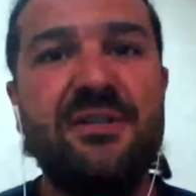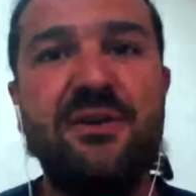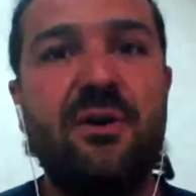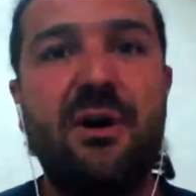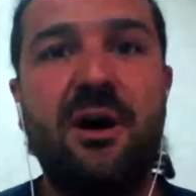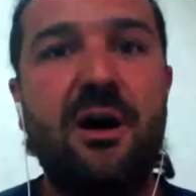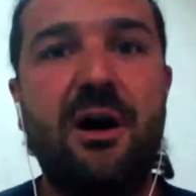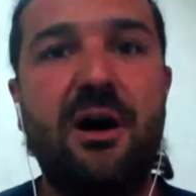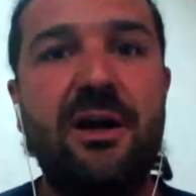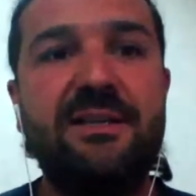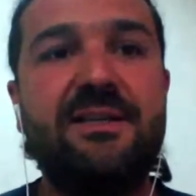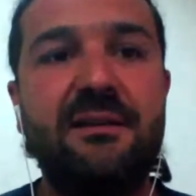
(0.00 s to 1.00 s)

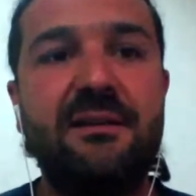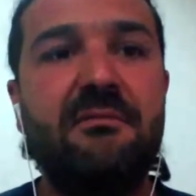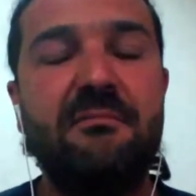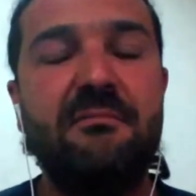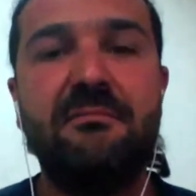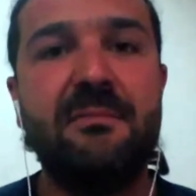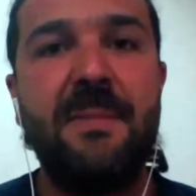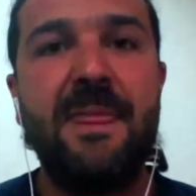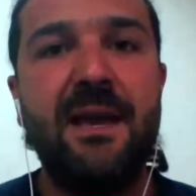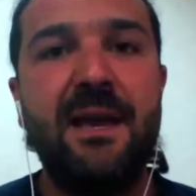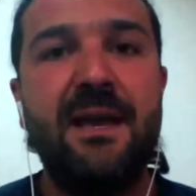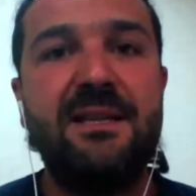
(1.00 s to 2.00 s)
So it's a
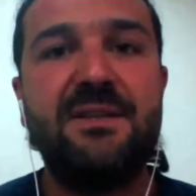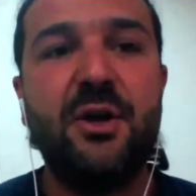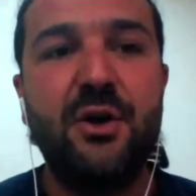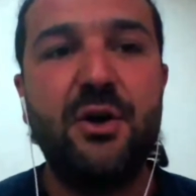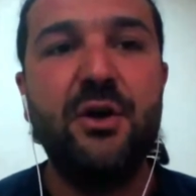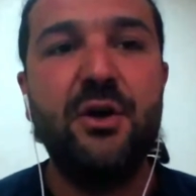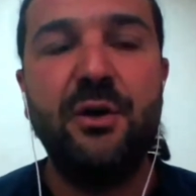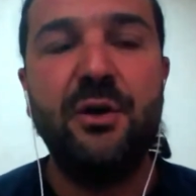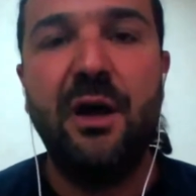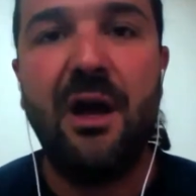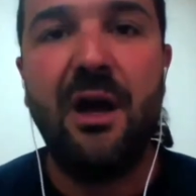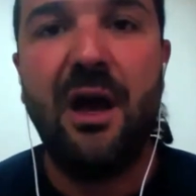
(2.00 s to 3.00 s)
good
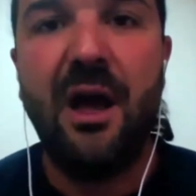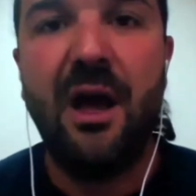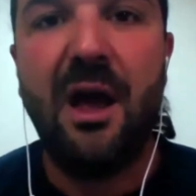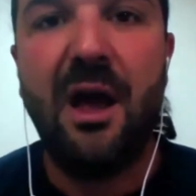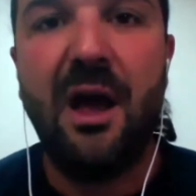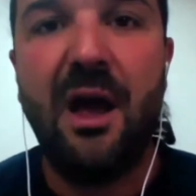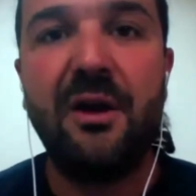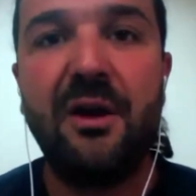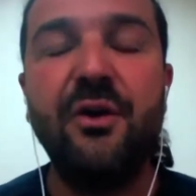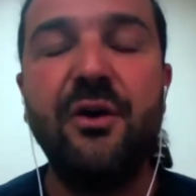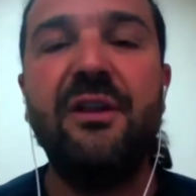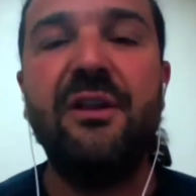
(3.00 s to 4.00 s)

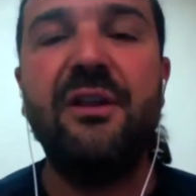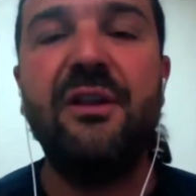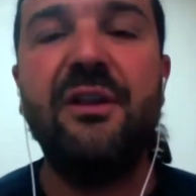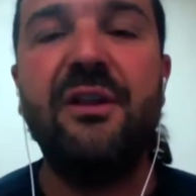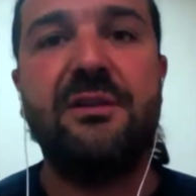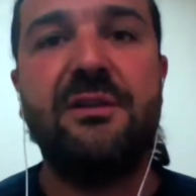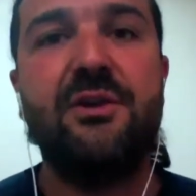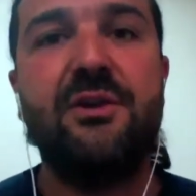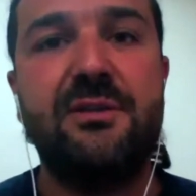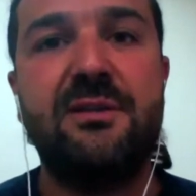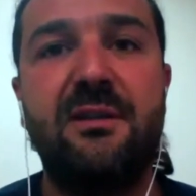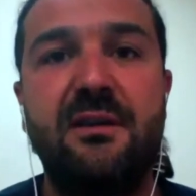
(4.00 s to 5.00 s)
environment to
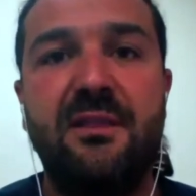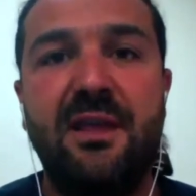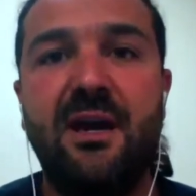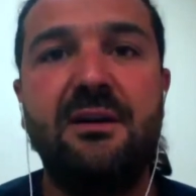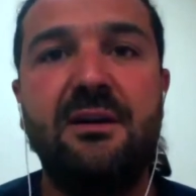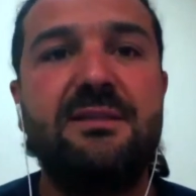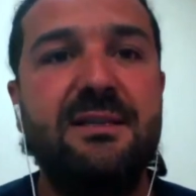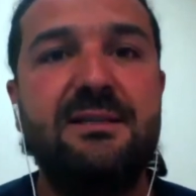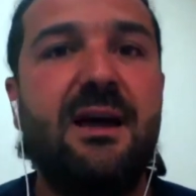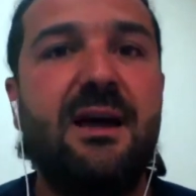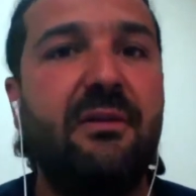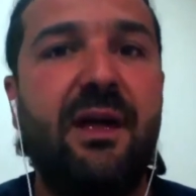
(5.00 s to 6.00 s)
use the Echos
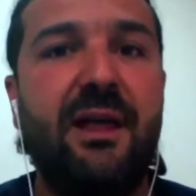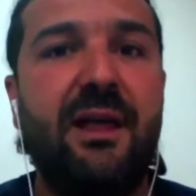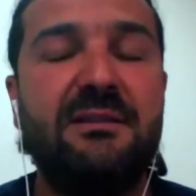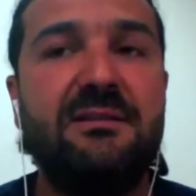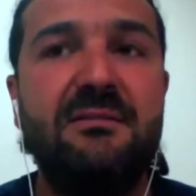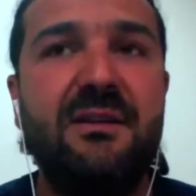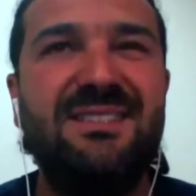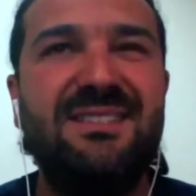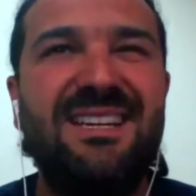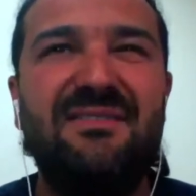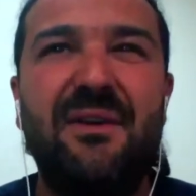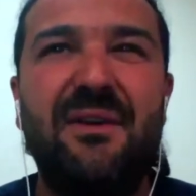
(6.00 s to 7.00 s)
10,000. It's
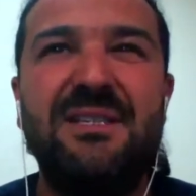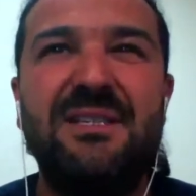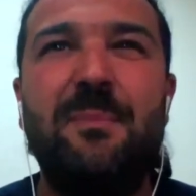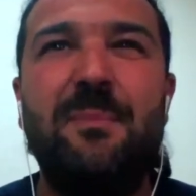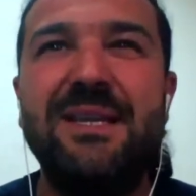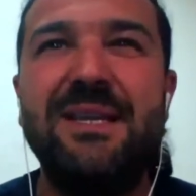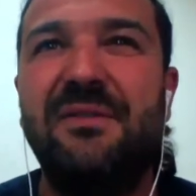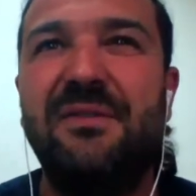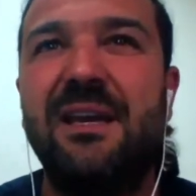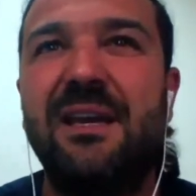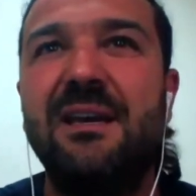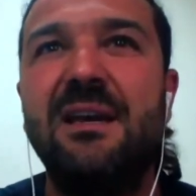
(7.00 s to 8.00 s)
nothing very
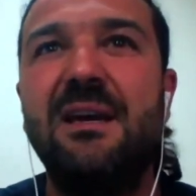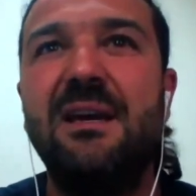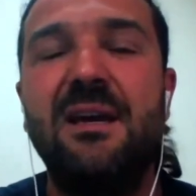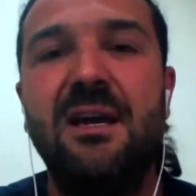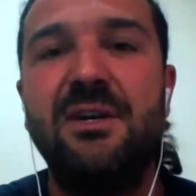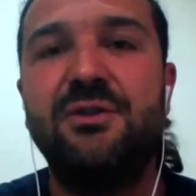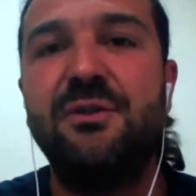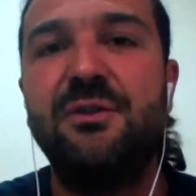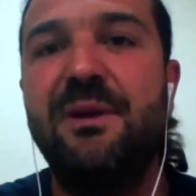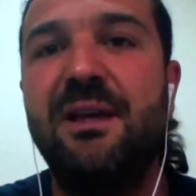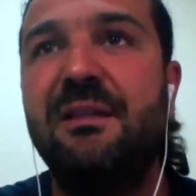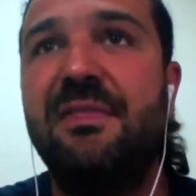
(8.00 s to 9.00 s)
specific
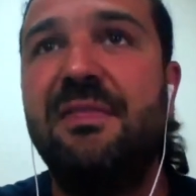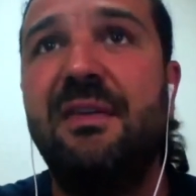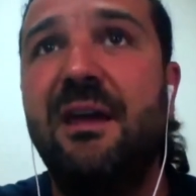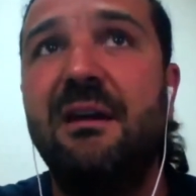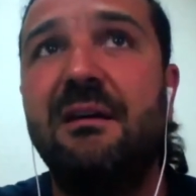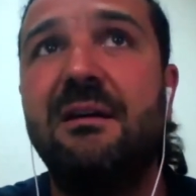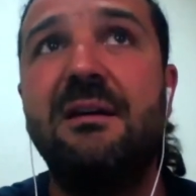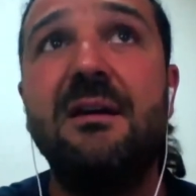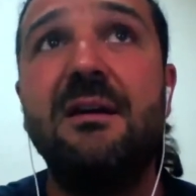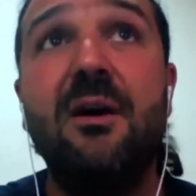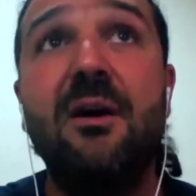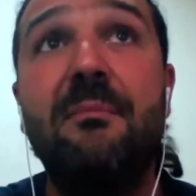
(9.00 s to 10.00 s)
should be think
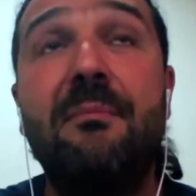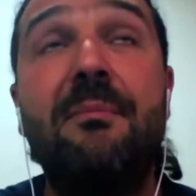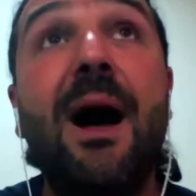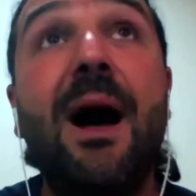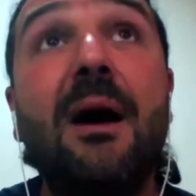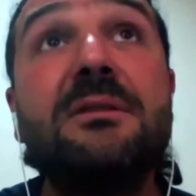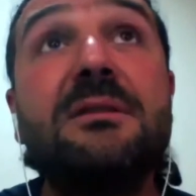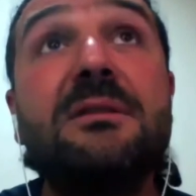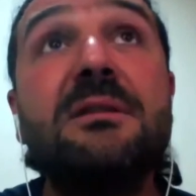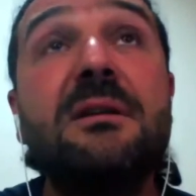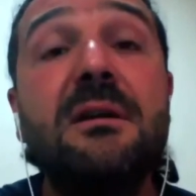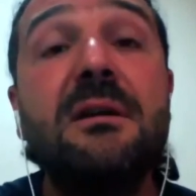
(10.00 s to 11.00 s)
about.
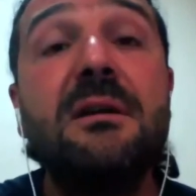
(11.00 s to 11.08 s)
